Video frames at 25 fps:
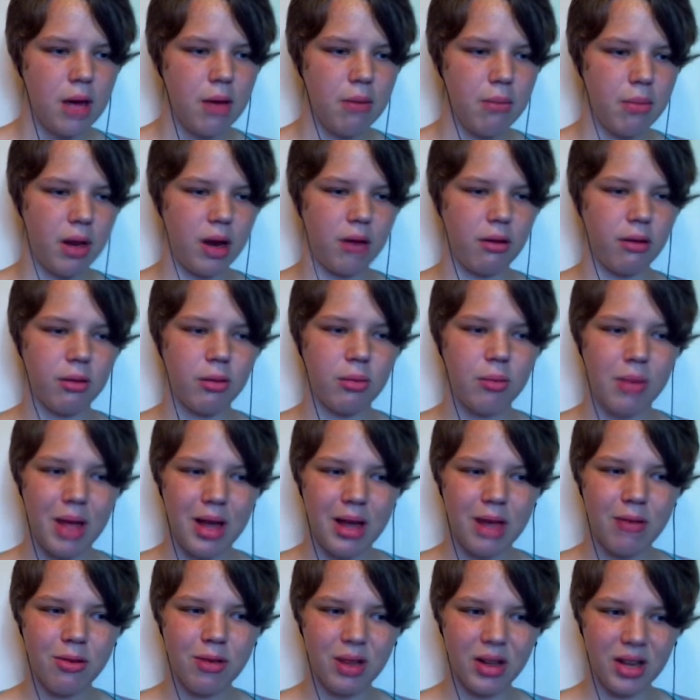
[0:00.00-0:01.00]
but I
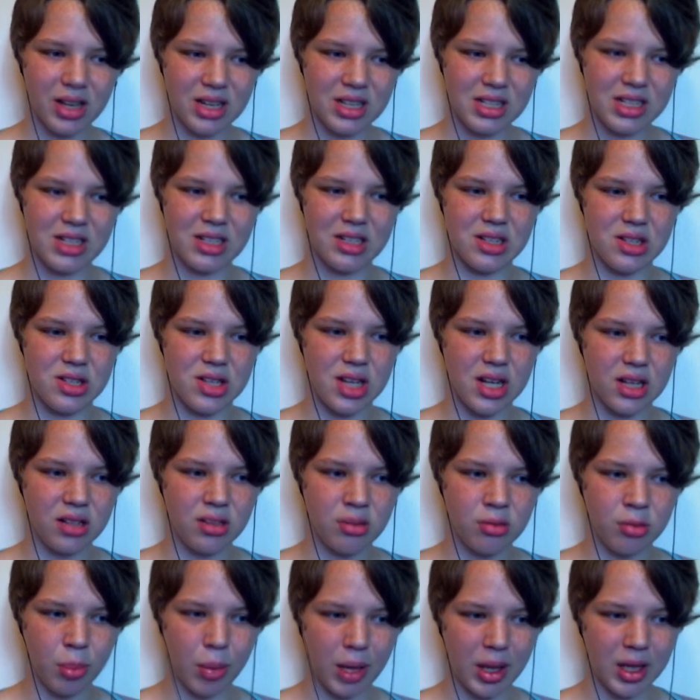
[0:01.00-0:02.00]
remain reluctant to tell
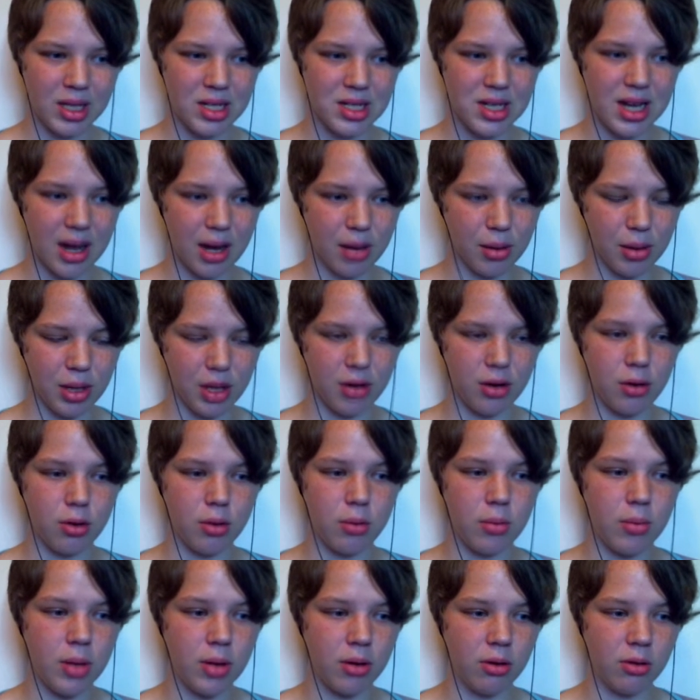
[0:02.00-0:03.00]
him about the tablet or
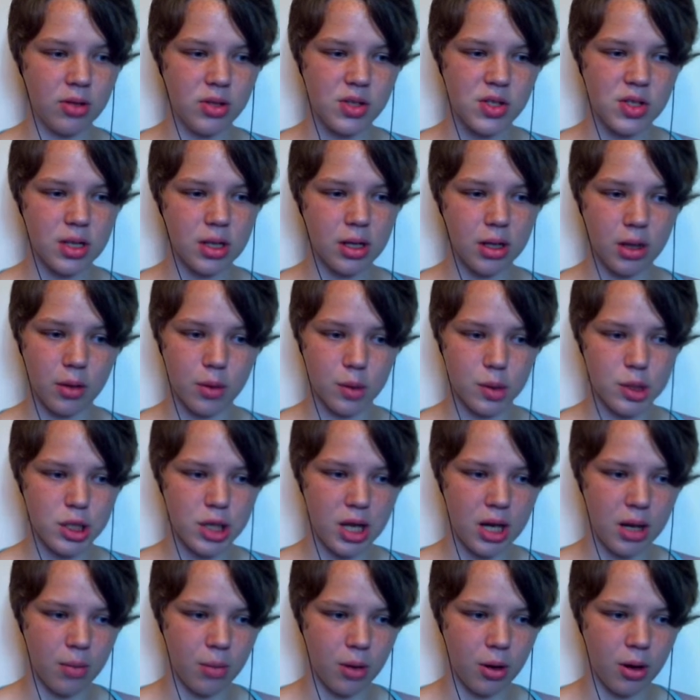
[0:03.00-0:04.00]
the minerals in the lower
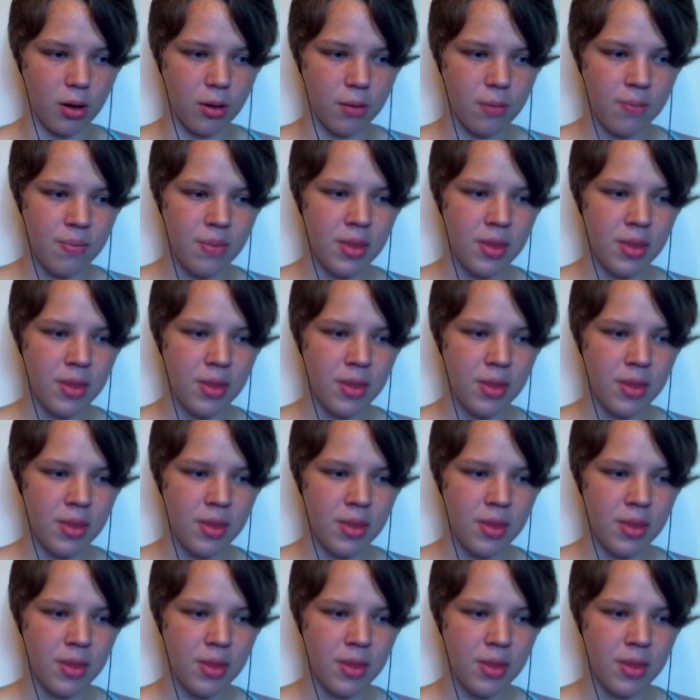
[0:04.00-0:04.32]
chamber.